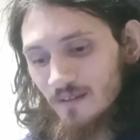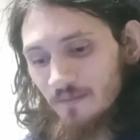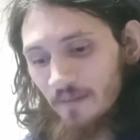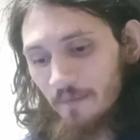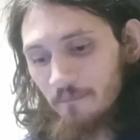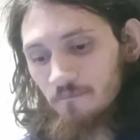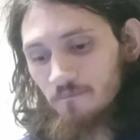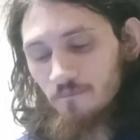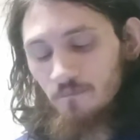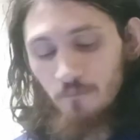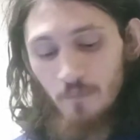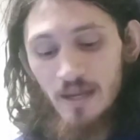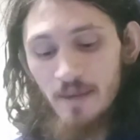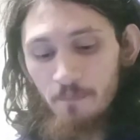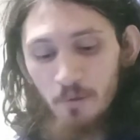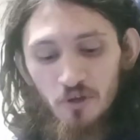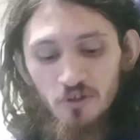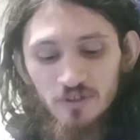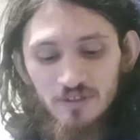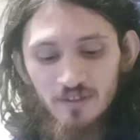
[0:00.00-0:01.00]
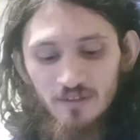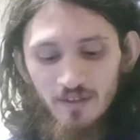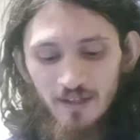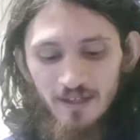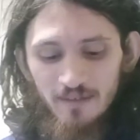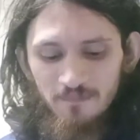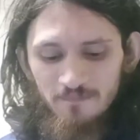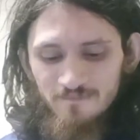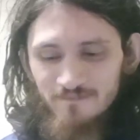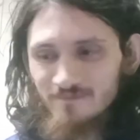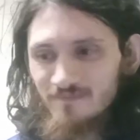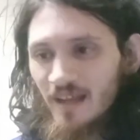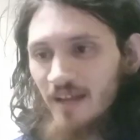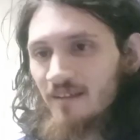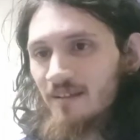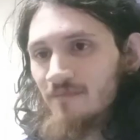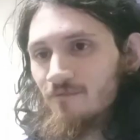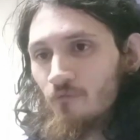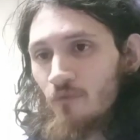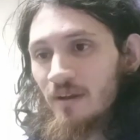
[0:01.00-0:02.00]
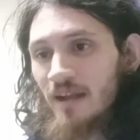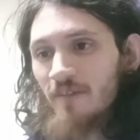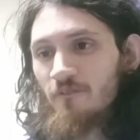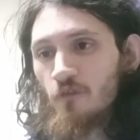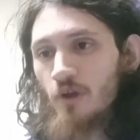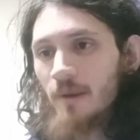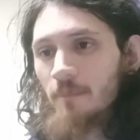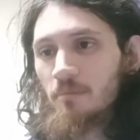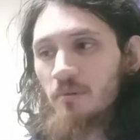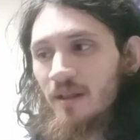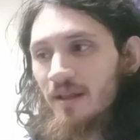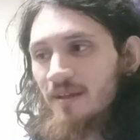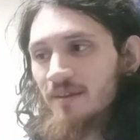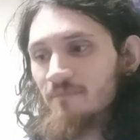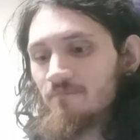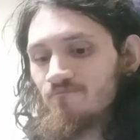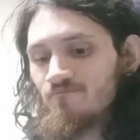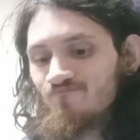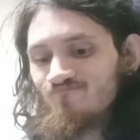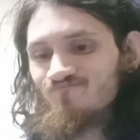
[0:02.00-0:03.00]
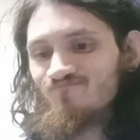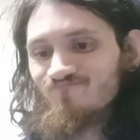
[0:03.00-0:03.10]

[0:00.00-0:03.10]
Like, me personally, like, whenever I play